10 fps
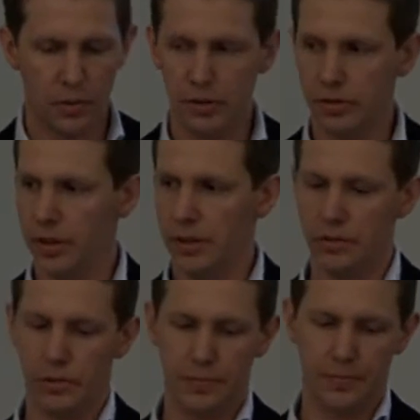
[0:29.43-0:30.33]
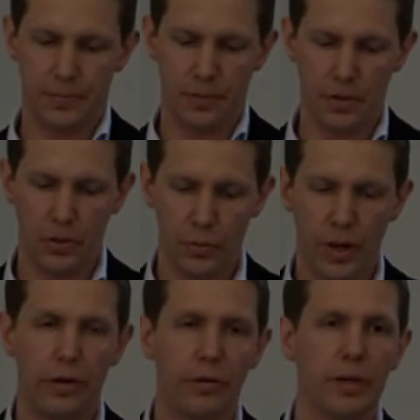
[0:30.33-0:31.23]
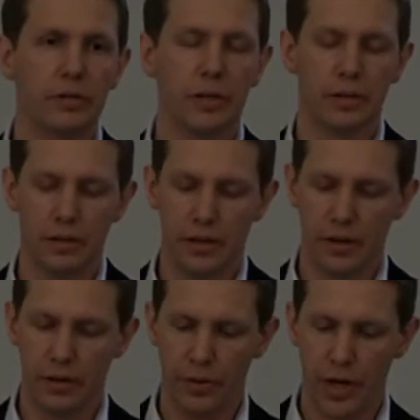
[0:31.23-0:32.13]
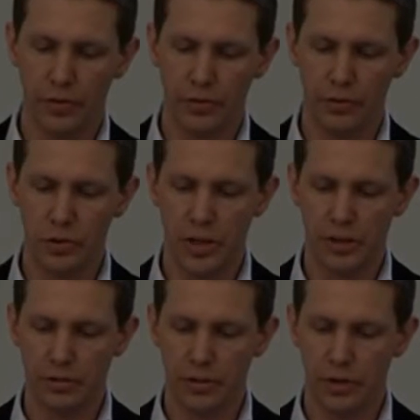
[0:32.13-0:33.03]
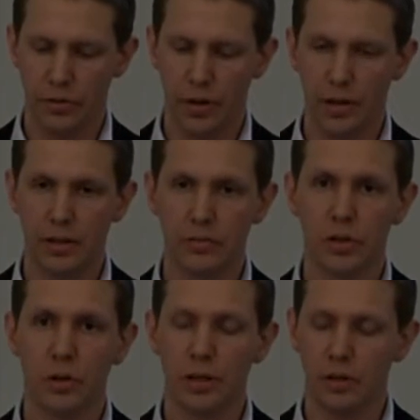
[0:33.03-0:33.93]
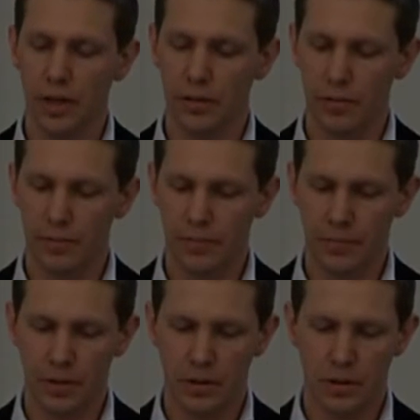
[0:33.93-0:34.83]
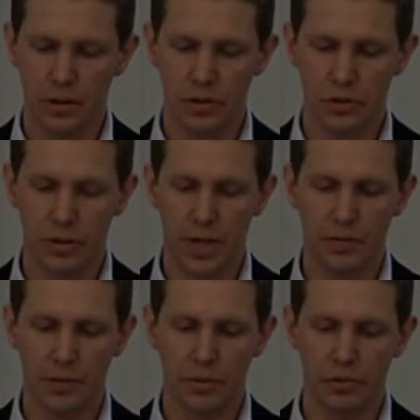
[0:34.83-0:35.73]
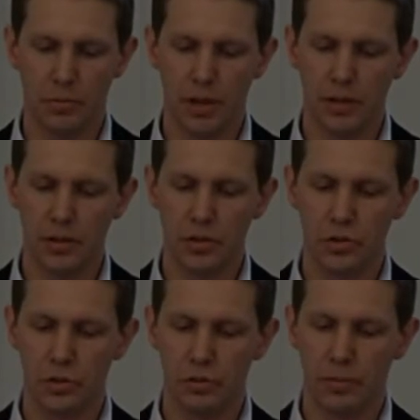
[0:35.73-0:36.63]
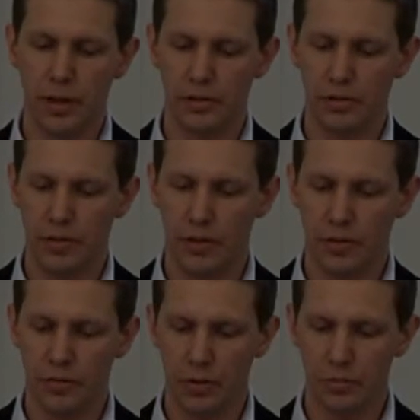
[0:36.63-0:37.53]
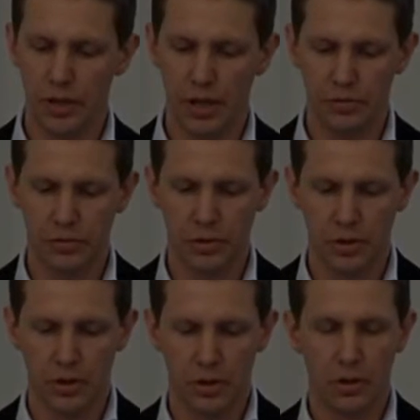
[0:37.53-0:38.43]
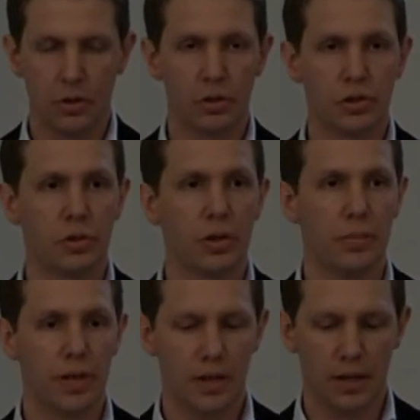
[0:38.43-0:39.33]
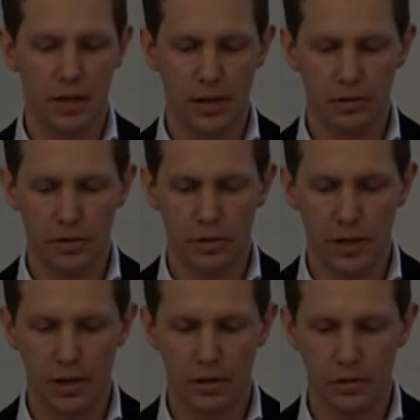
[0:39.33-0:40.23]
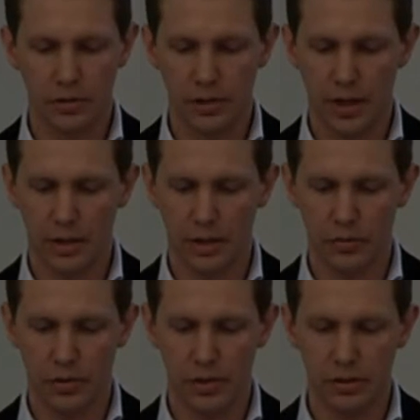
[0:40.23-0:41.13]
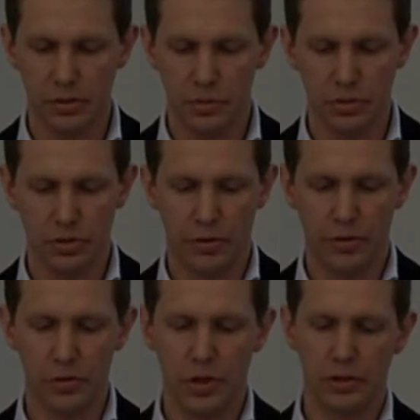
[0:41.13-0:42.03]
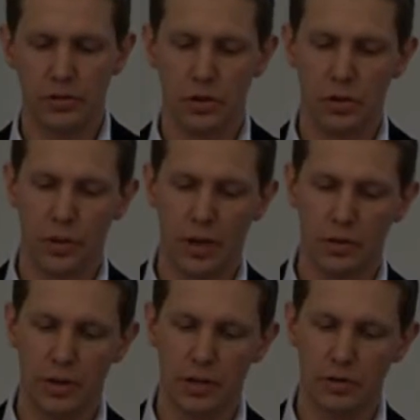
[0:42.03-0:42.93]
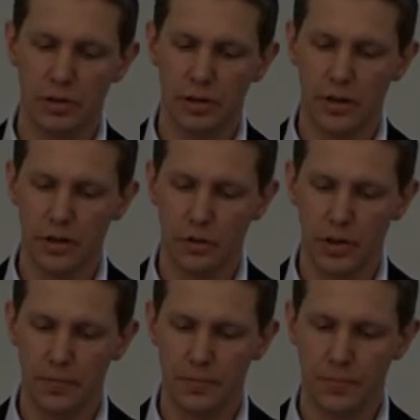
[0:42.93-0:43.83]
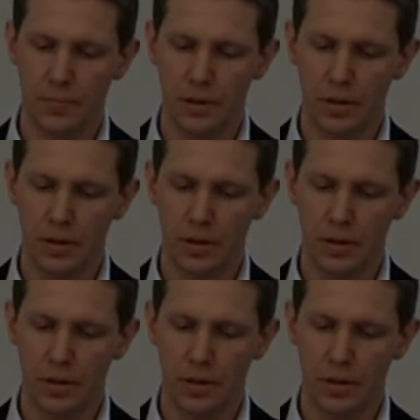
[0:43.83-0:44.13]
And the question is, where are recently arrived refugees and their relatives going to live? Should they have the possibility to choose a place of living for themselves? Or should there be a national regulatory standard for the distribution of refugees throughout the national territory?